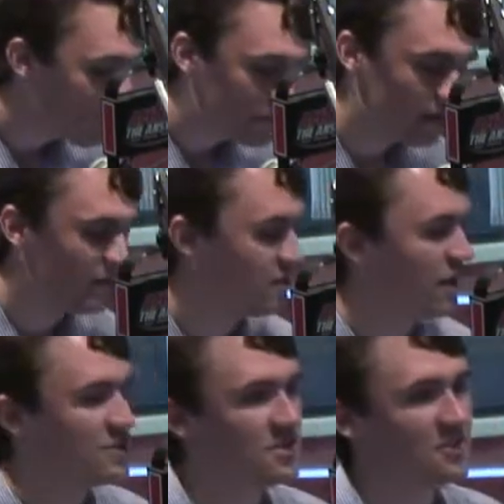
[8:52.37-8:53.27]
Well,
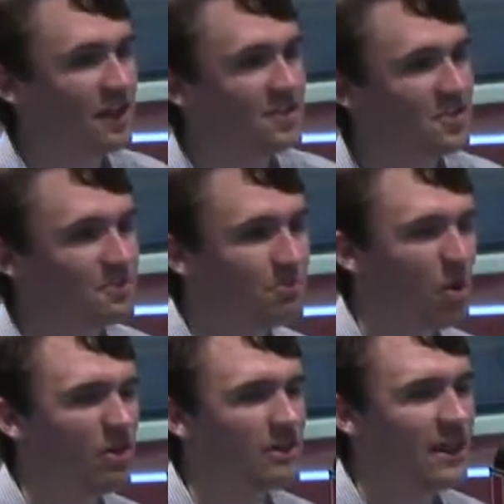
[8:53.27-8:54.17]
let's
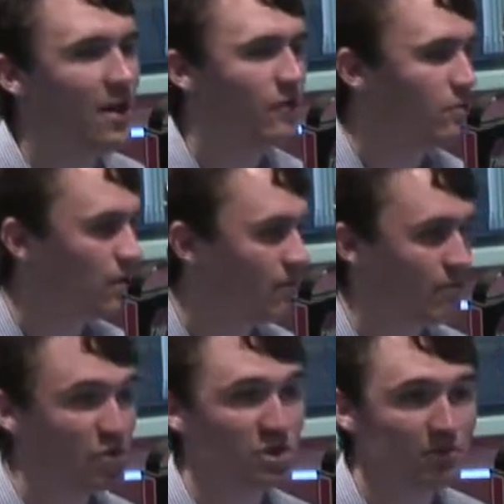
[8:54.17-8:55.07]
boil it down.
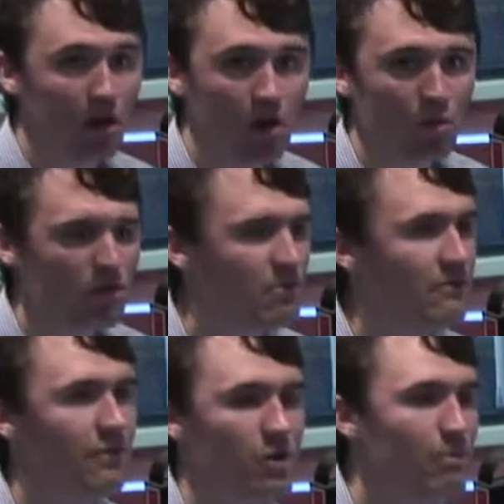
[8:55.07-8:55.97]
First of all, we've been
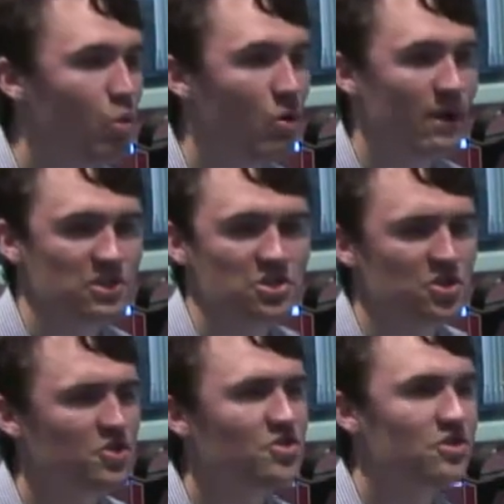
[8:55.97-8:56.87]
very poor
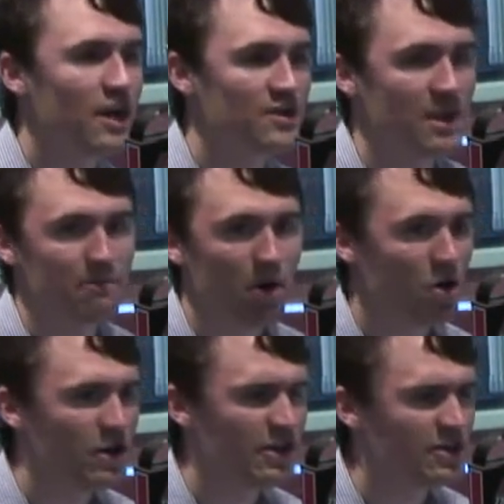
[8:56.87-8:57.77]
messengers as a
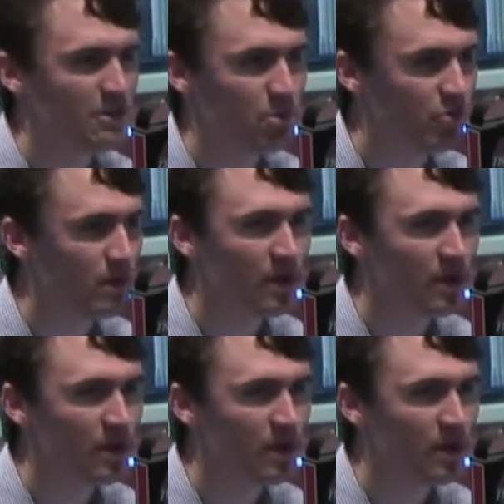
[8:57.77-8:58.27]
party and as a movement.